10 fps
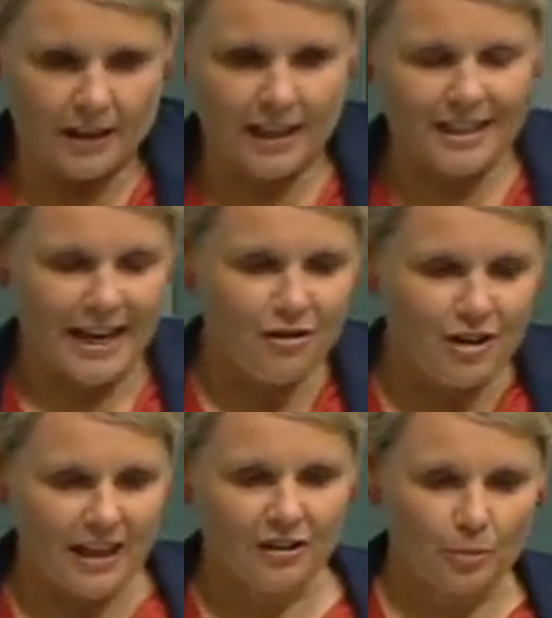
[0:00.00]

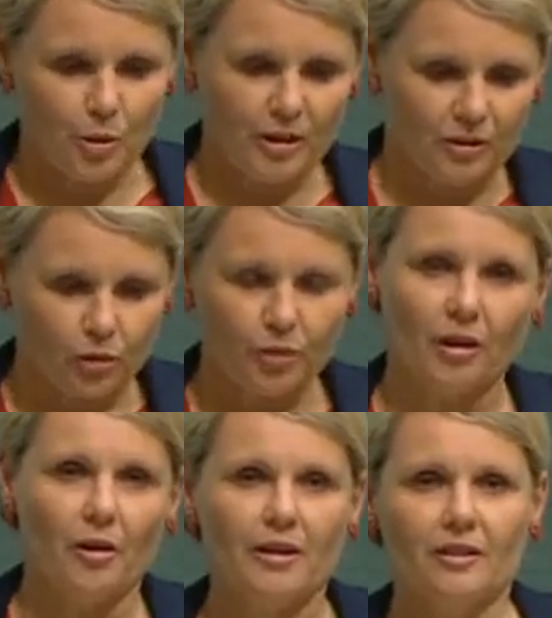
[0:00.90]
Integrity in sport is also,
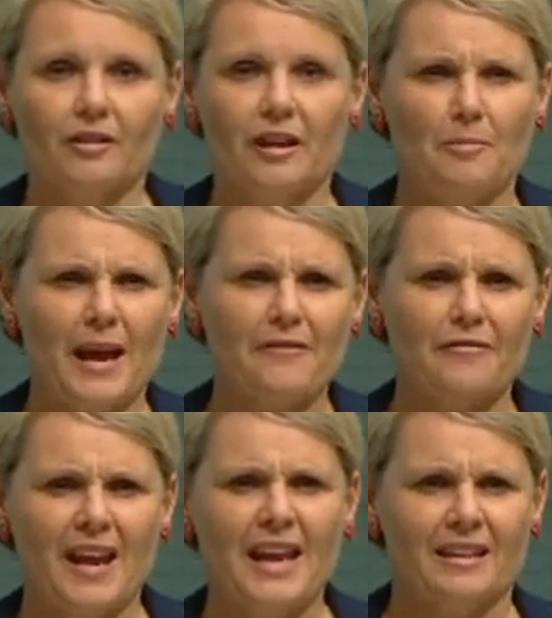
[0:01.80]
as I said, about
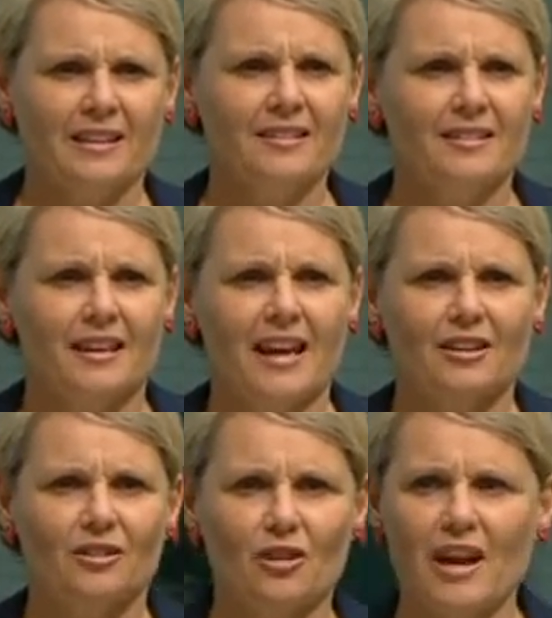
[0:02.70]
fairness, and
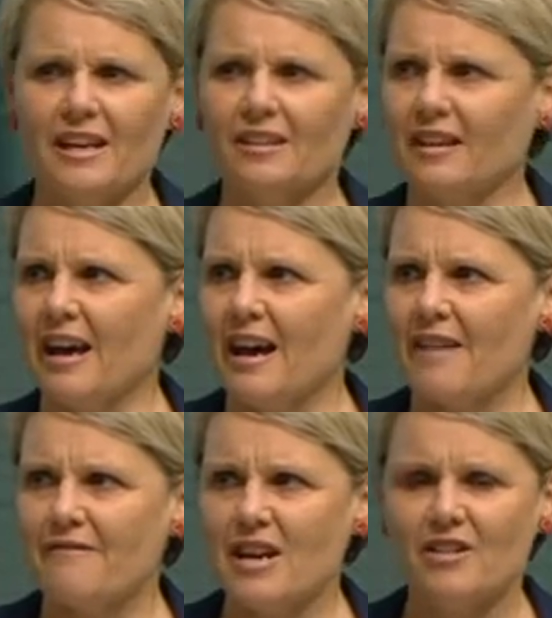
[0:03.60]
Australians
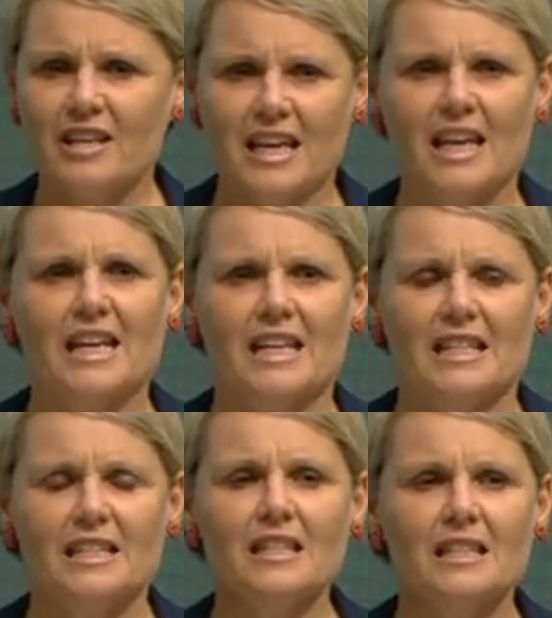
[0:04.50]
are very
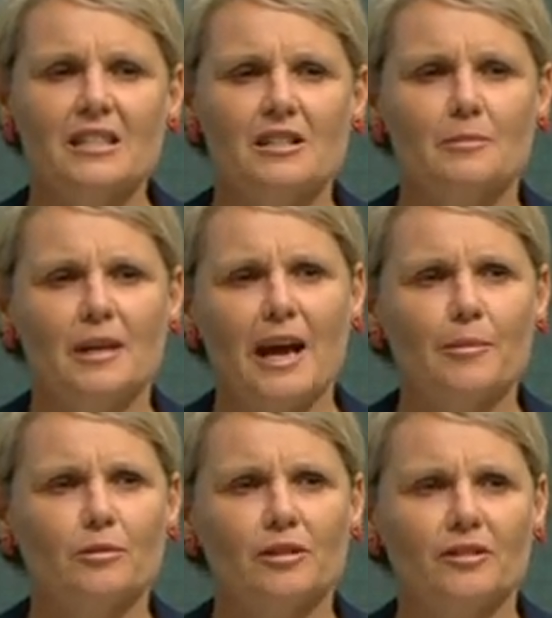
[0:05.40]
keen to be
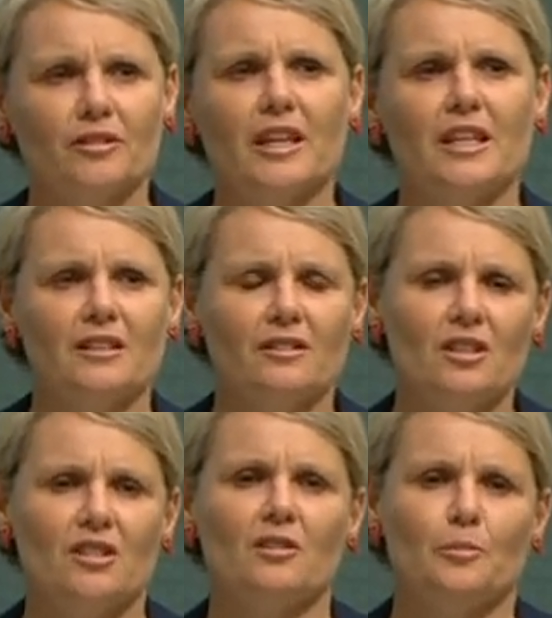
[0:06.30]
able to see
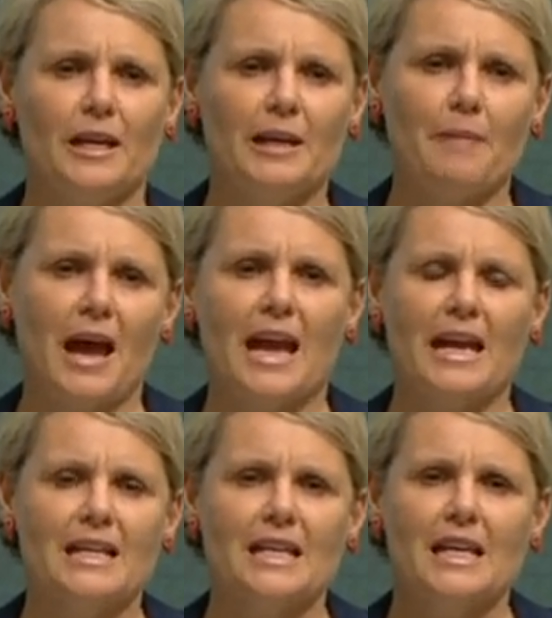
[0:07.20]
decisions being
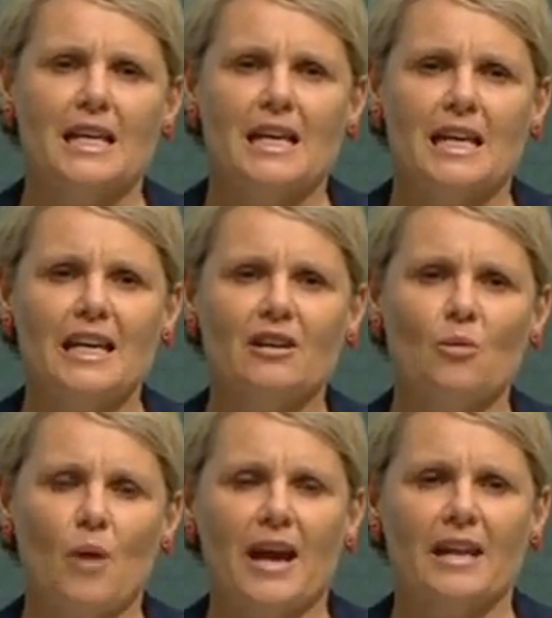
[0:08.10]
made in a
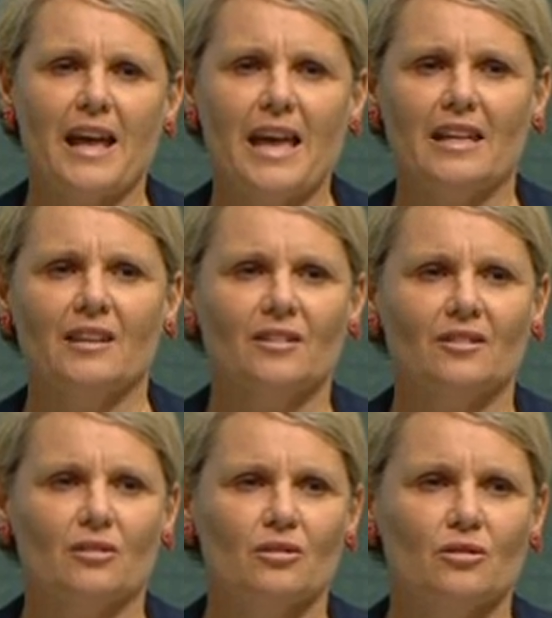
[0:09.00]
way that
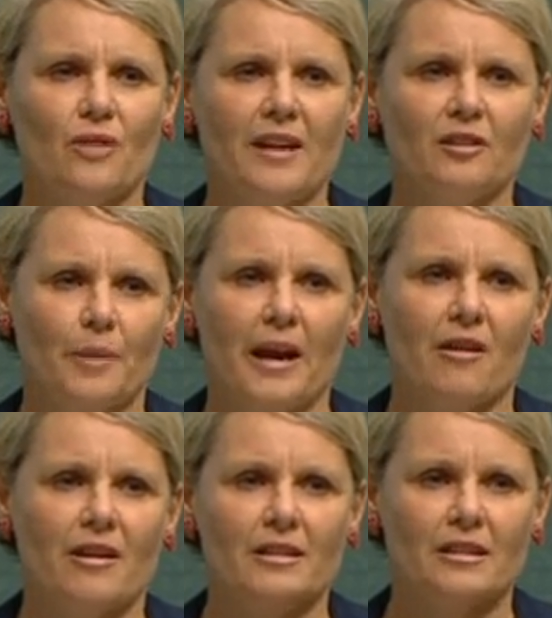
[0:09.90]
is
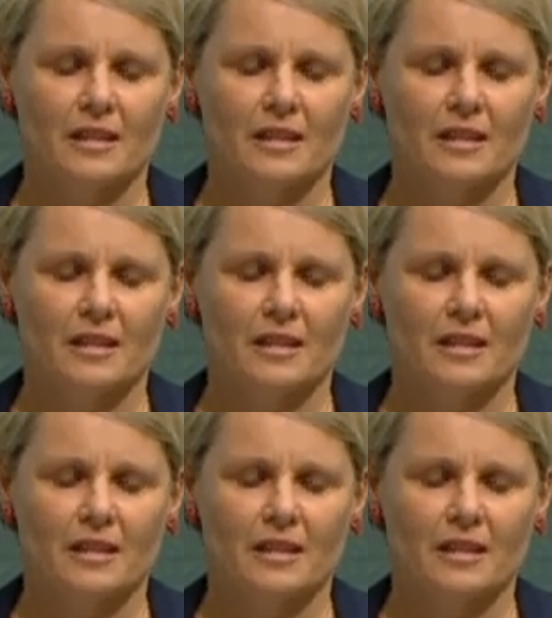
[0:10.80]
transparent